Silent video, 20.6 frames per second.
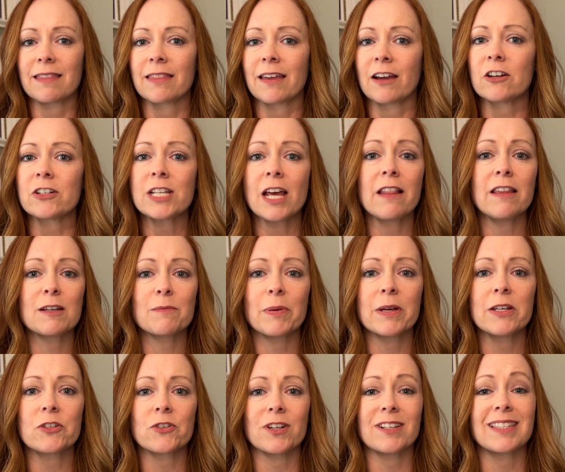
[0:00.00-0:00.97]
they're telling
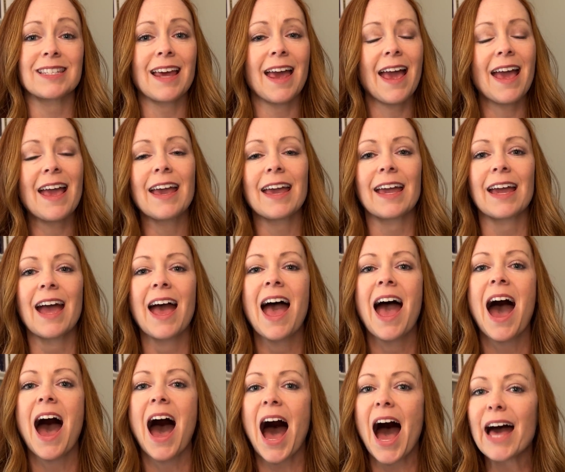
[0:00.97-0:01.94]
Pinterest, hey,
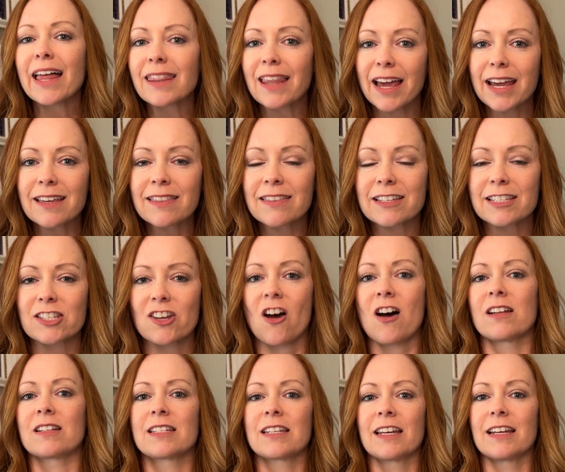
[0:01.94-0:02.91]
I like this
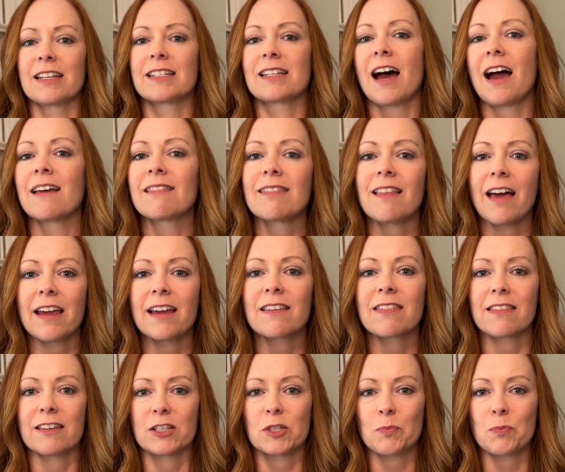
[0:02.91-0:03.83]
content. I like this